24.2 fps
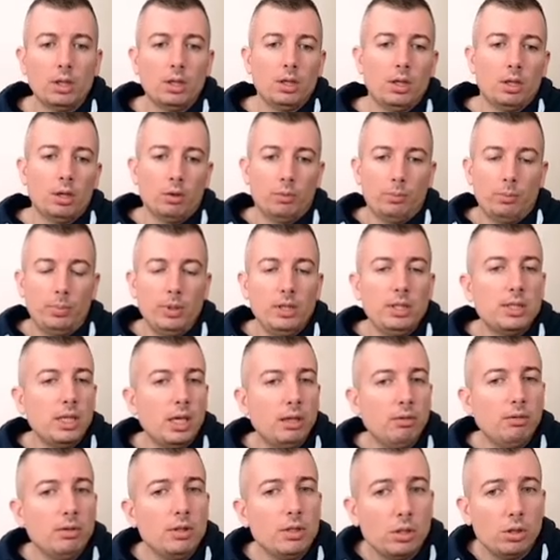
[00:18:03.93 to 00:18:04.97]

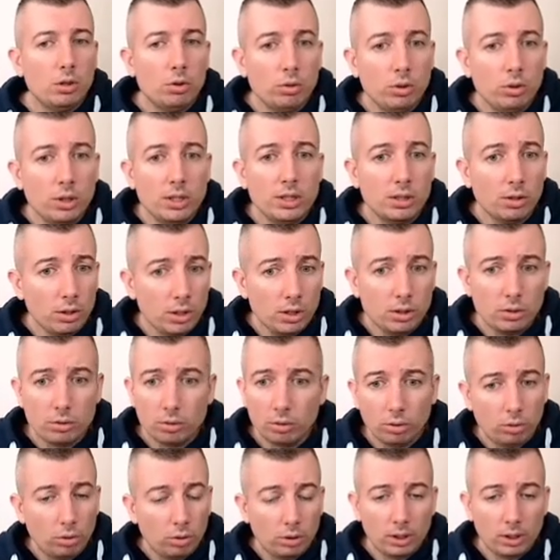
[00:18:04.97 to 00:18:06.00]
b7. So it's a
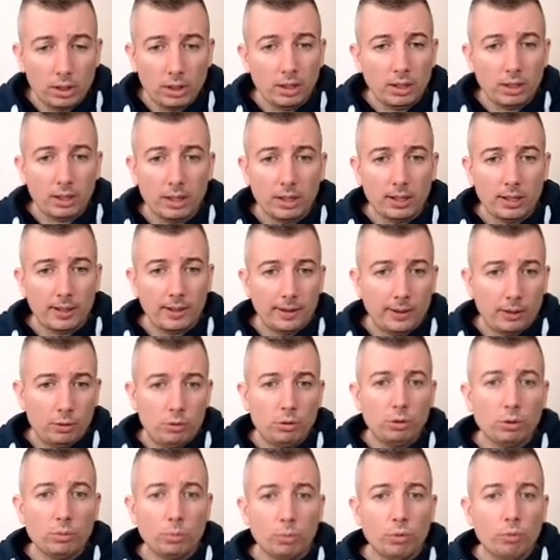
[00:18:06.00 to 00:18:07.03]
totally
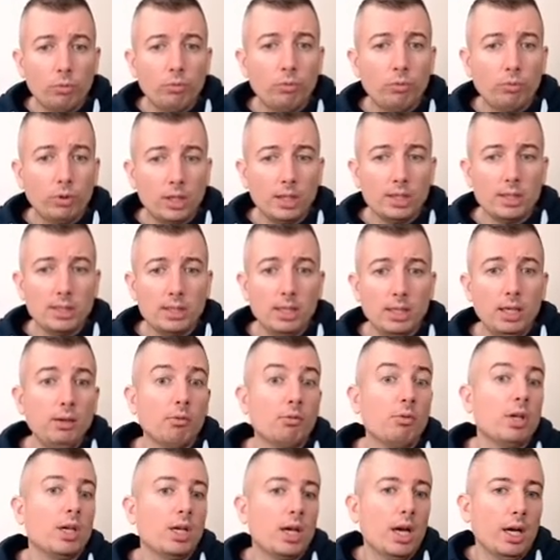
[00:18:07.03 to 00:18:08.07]
good move. We can say
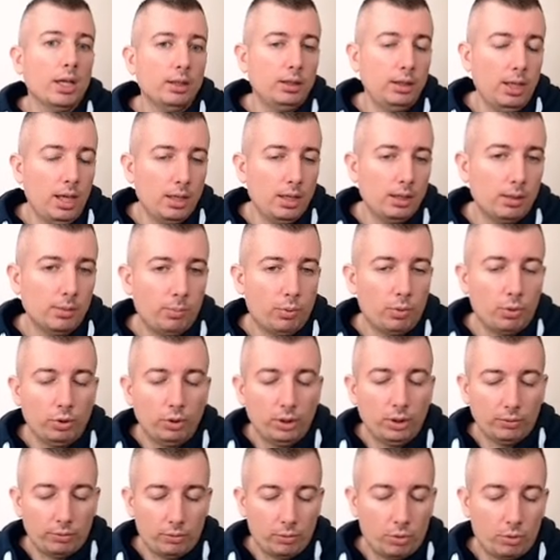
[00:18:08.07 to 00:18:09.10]
we can't take the pawn,
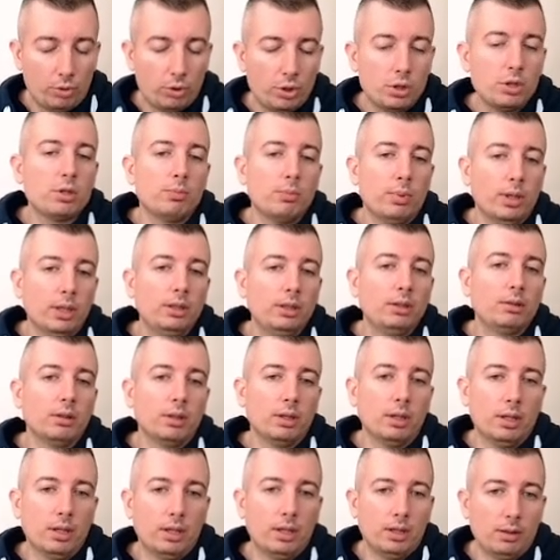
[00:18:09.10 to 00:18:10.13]
of course, but
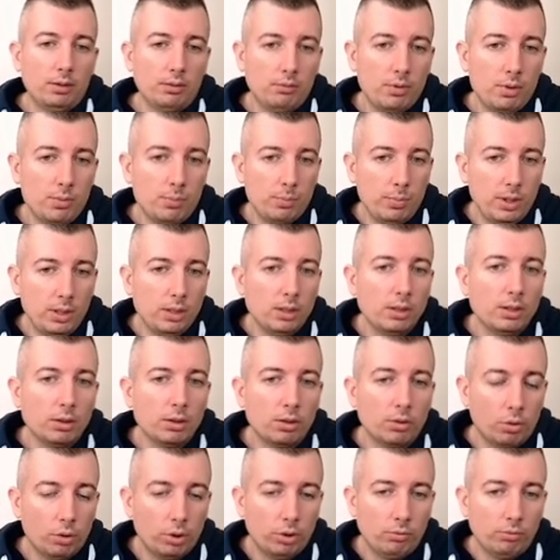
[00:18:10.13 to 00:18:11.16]
we pin,
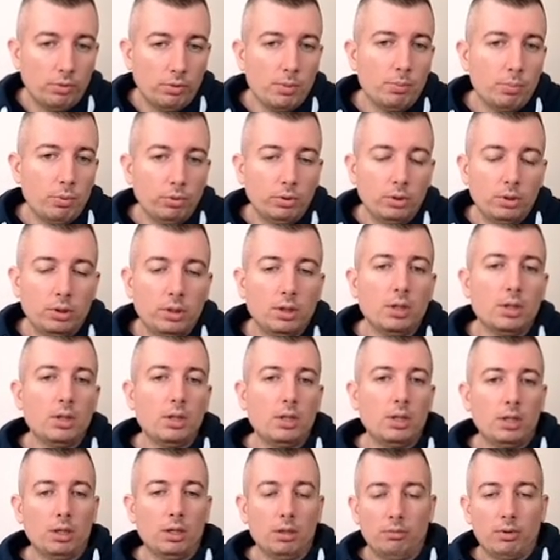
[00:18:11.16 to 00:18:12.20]
or we put,
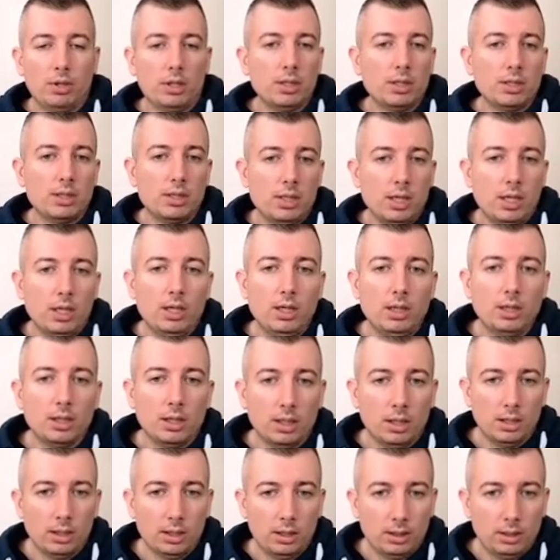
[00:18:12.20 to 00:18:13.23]
we can say
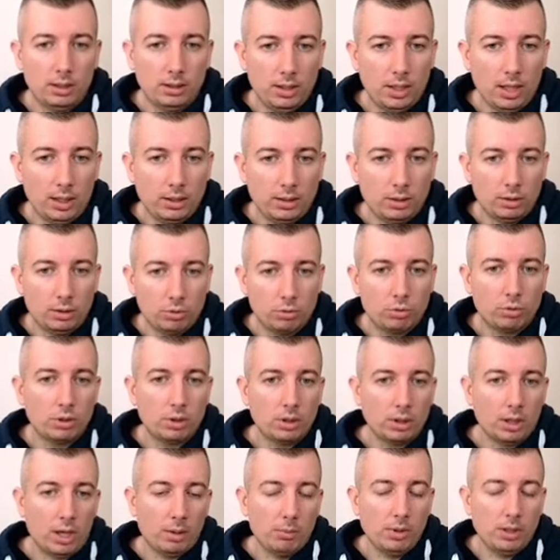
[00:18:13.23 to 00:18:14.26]
the other rook,
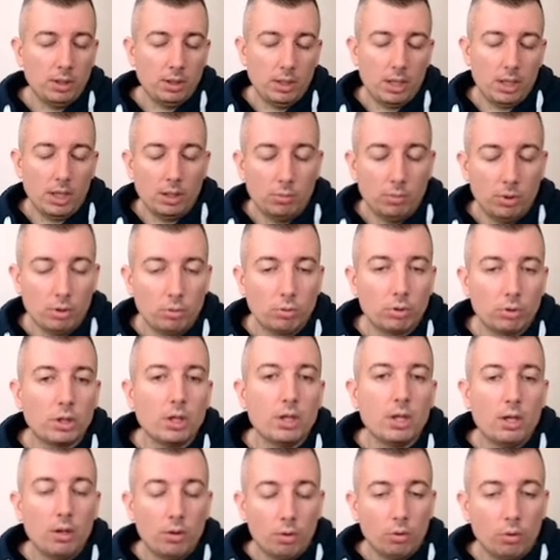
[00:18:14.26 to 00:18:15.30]
I mean the enemy rook,
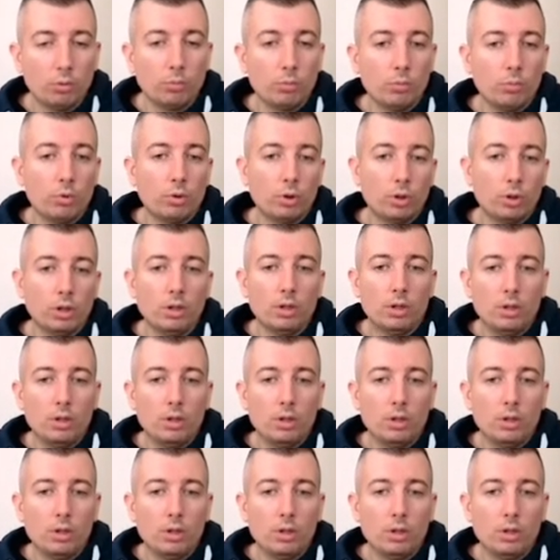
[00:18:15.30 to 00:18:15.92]
on more